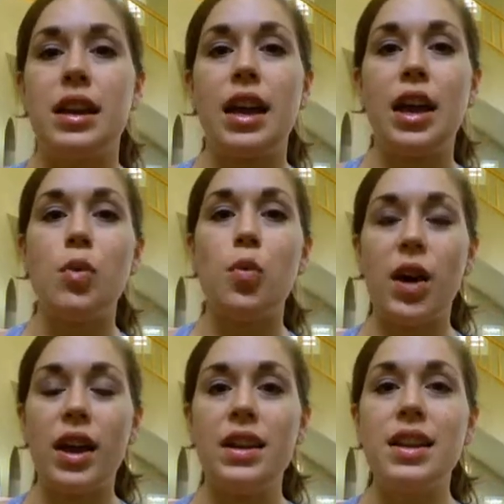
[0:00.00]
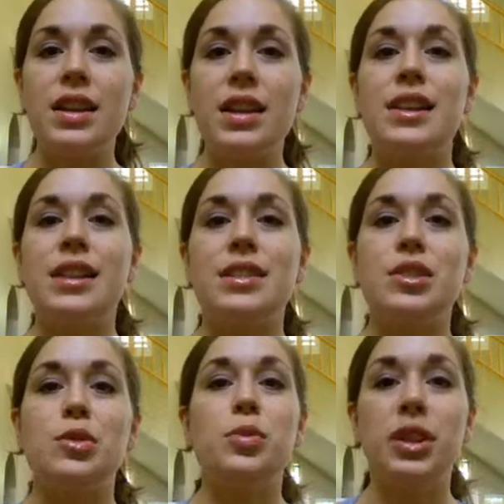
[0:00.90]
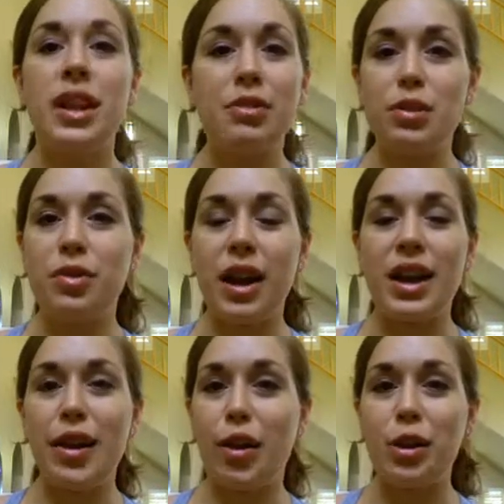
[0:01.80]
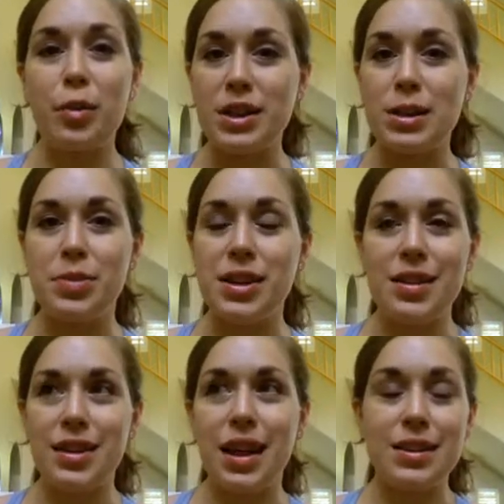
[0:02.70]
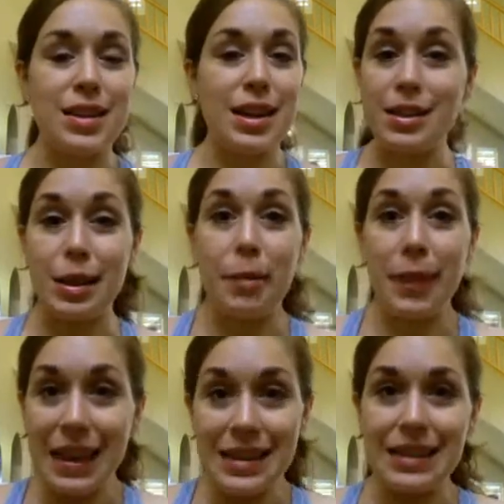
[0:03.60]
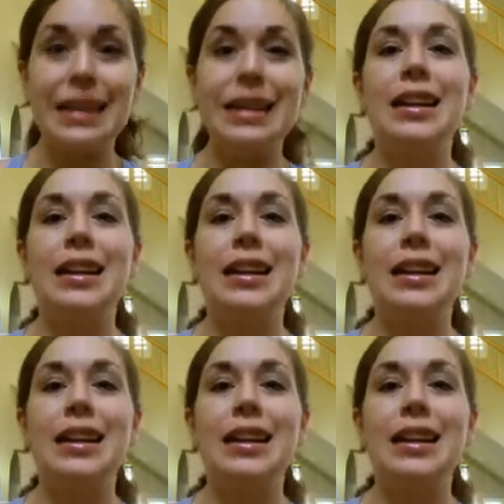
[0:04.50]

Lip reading: and one is you really have to find healthy recipes that taste amazing.